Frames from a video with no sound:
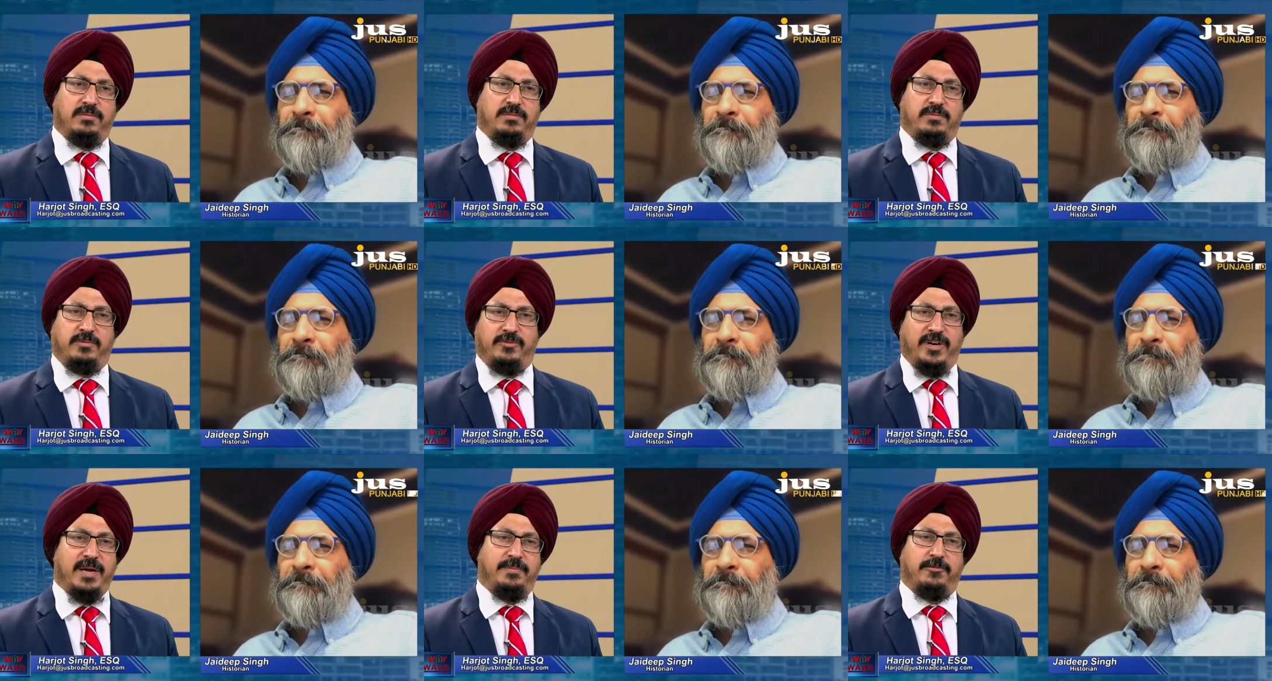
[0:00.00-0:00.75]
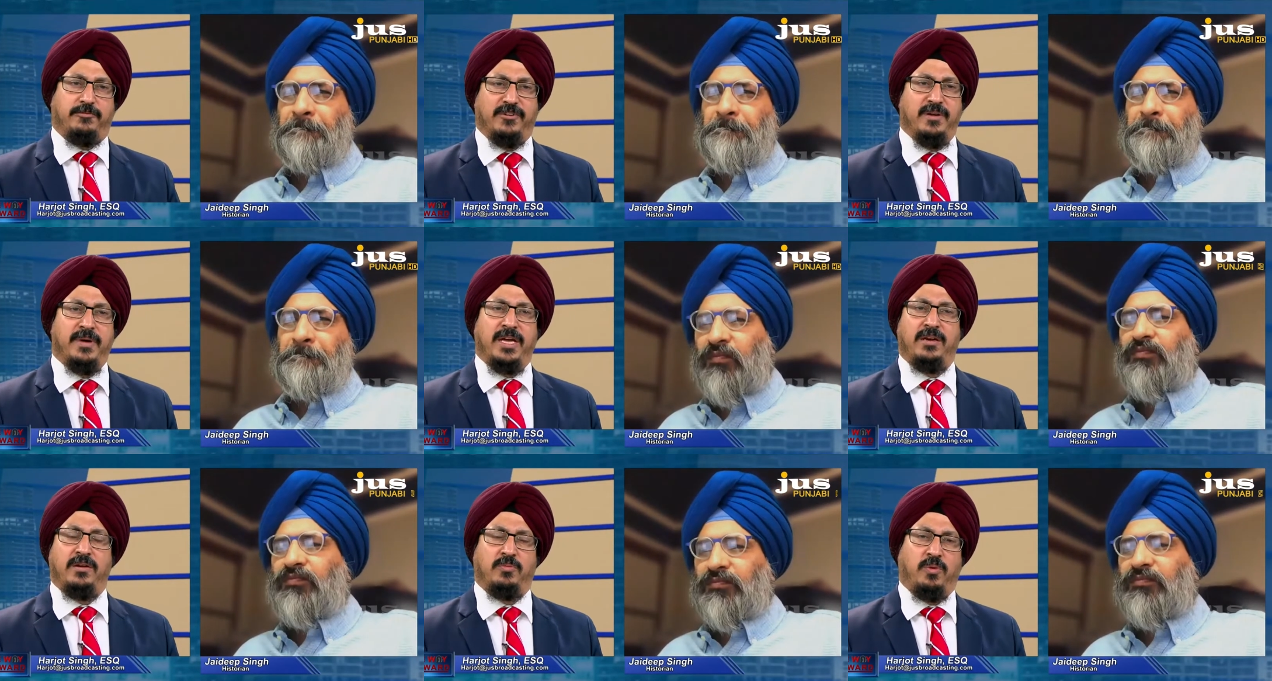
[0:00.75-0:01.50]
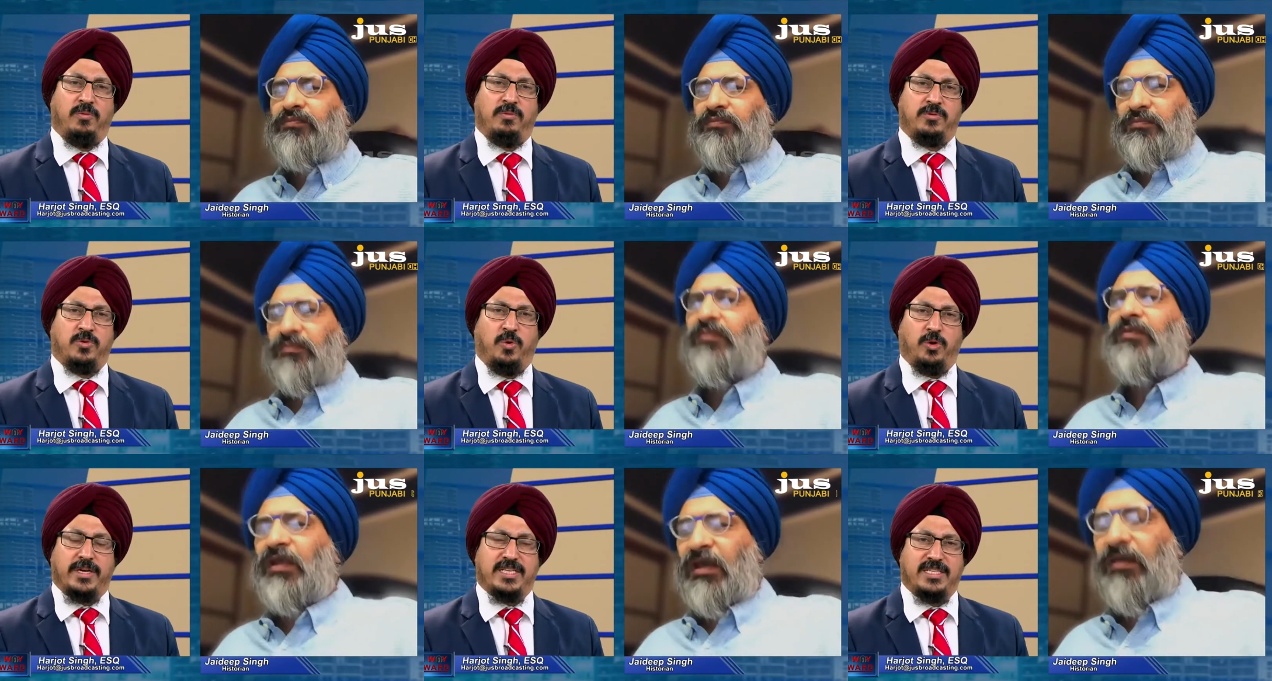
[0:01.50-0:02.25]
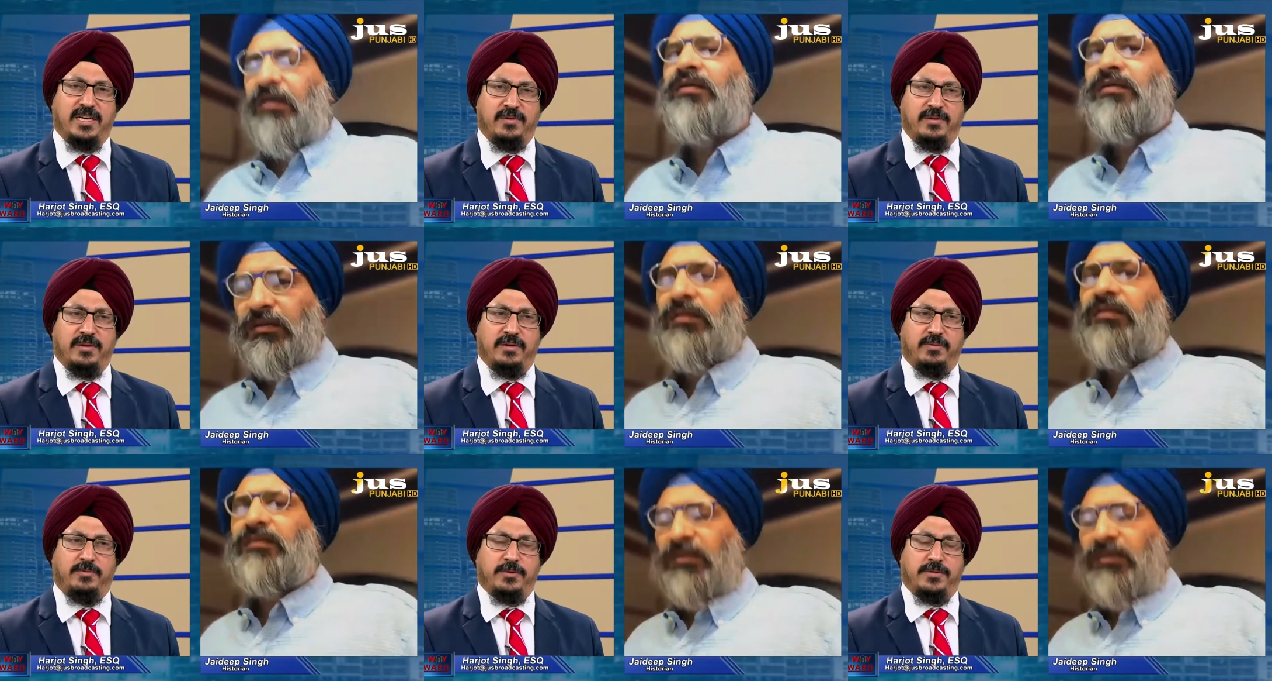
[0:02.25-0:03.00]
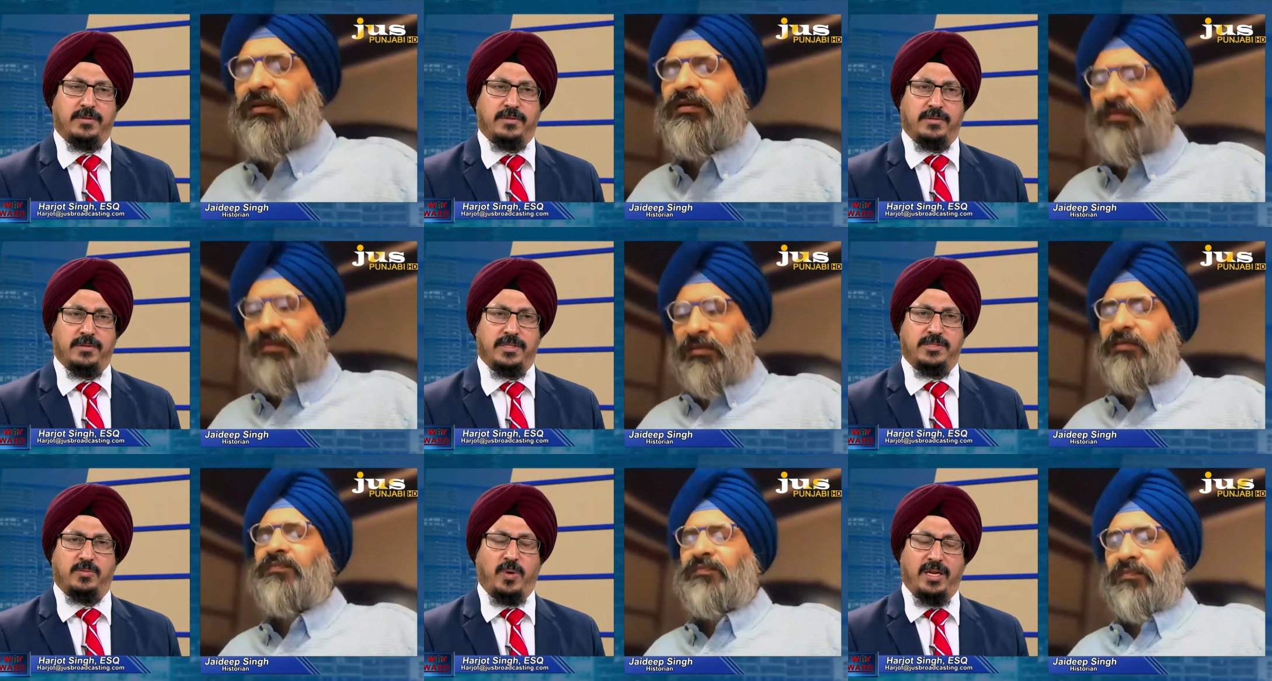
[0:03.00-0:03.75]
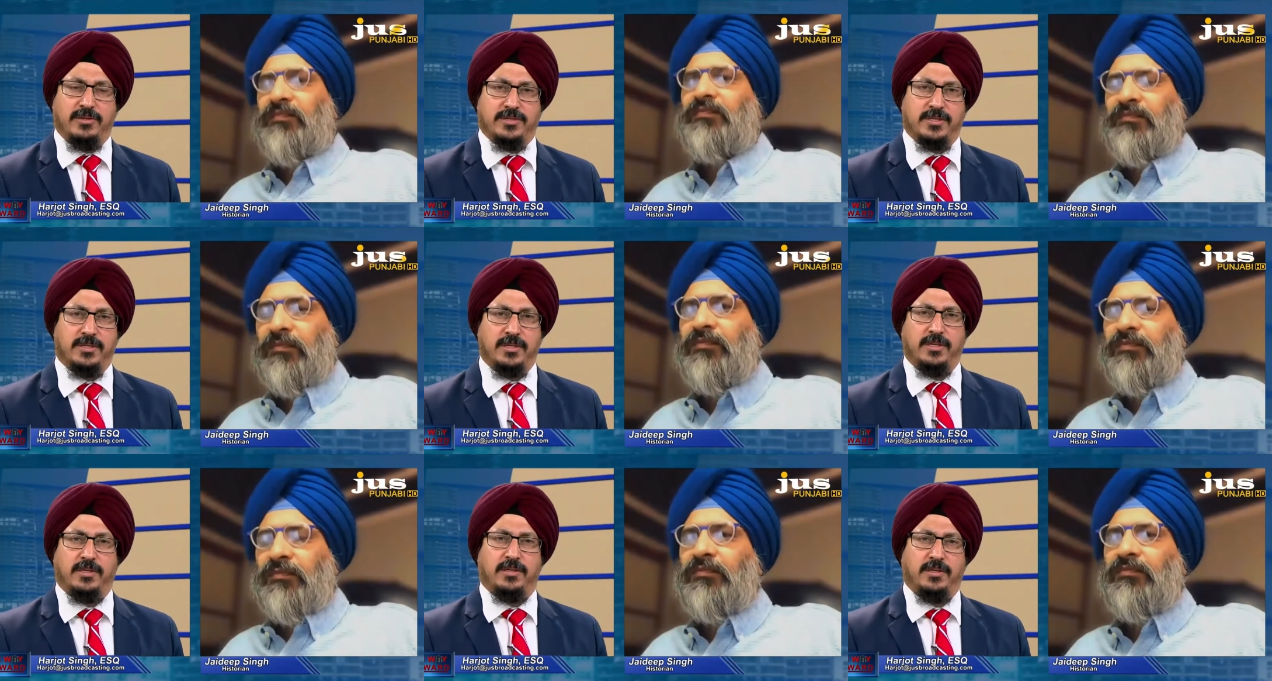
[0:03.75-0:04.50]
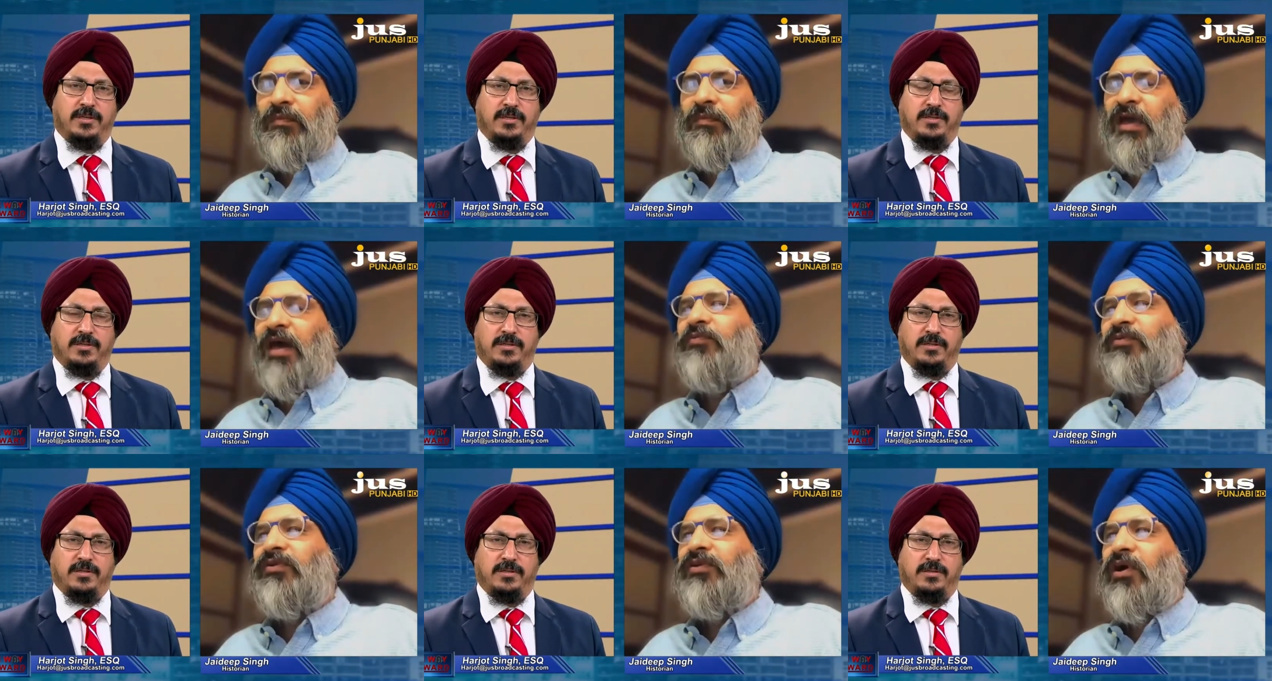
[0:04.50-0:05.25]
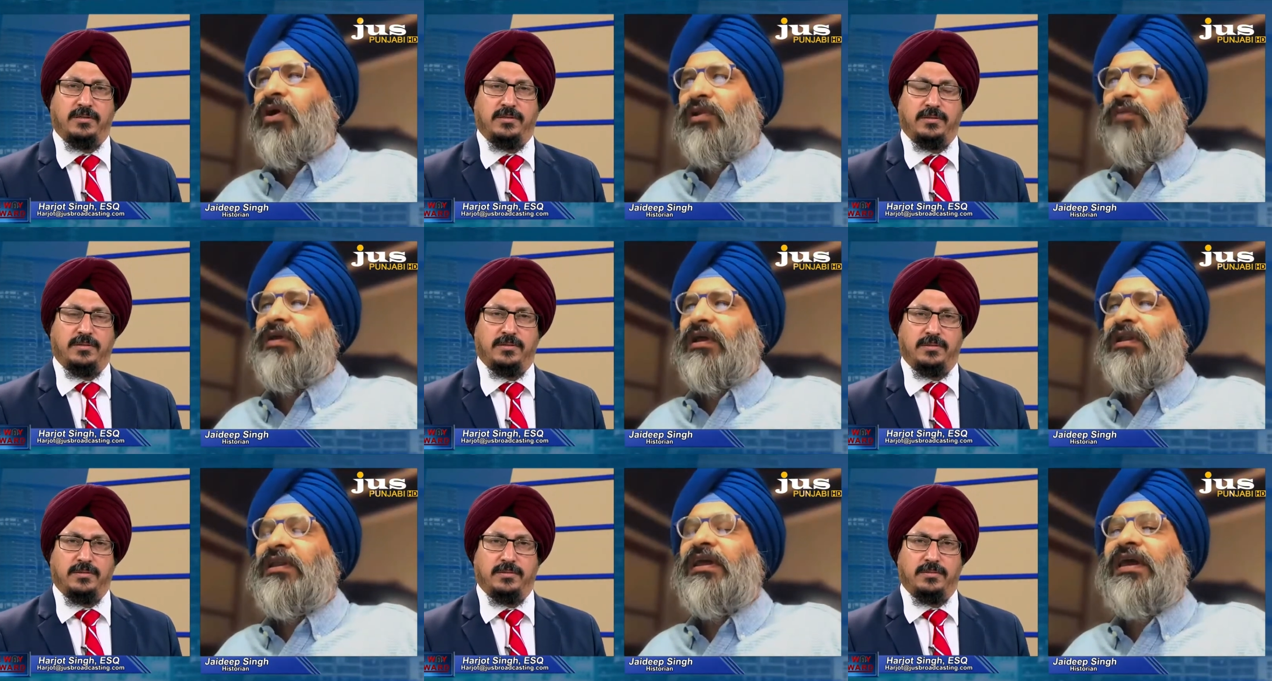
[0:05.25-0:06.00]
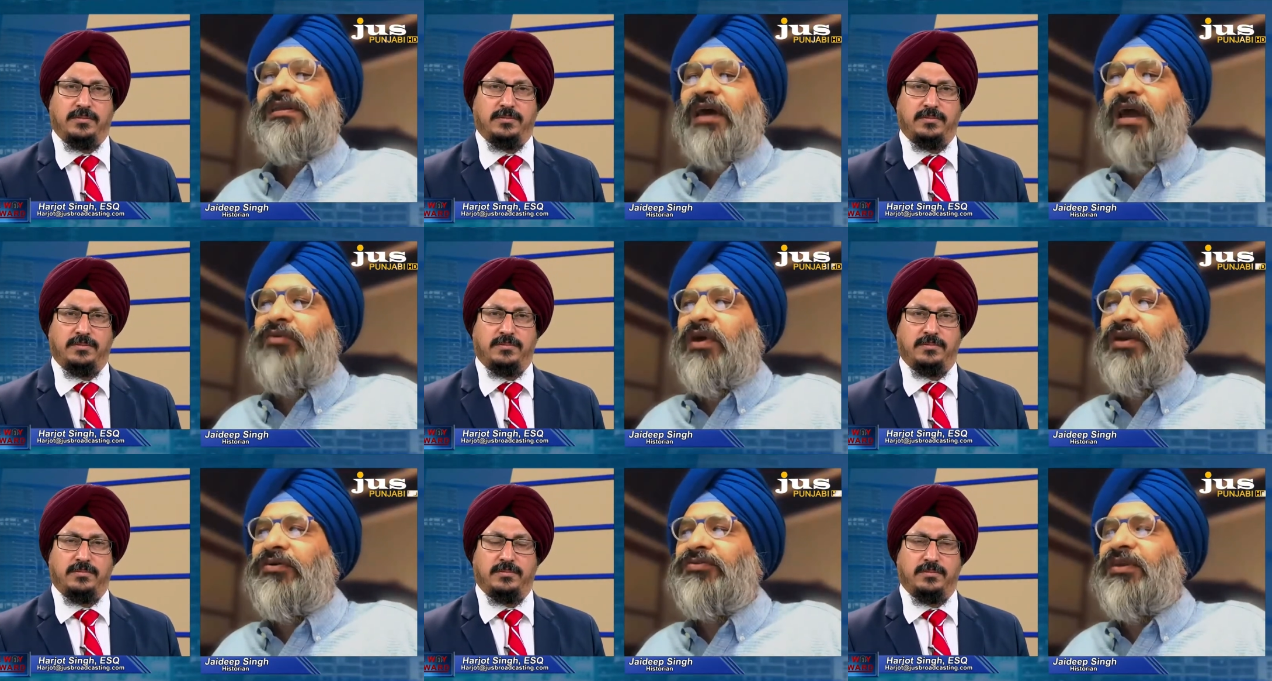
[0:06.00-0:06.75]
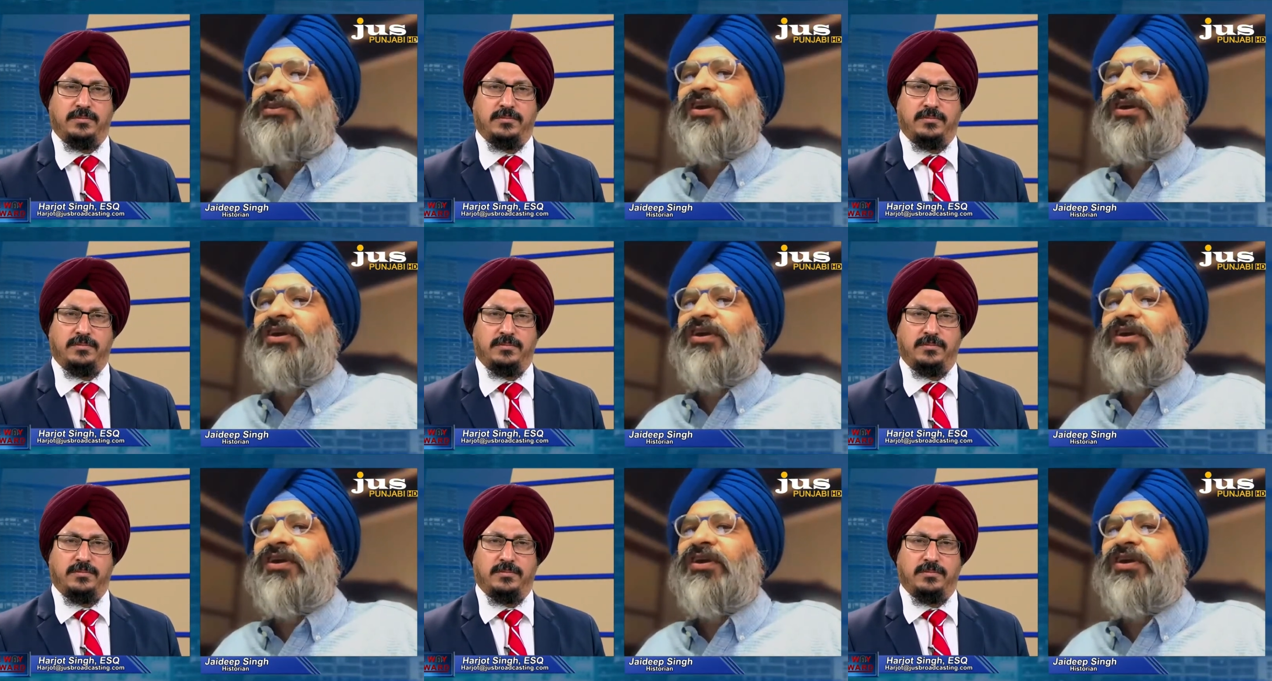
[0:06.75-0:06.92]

Speaker 1: rape of women? Well, to what extent uh, was this violence?
Speaker 2: Absolutely, all of it. Klan night riders, they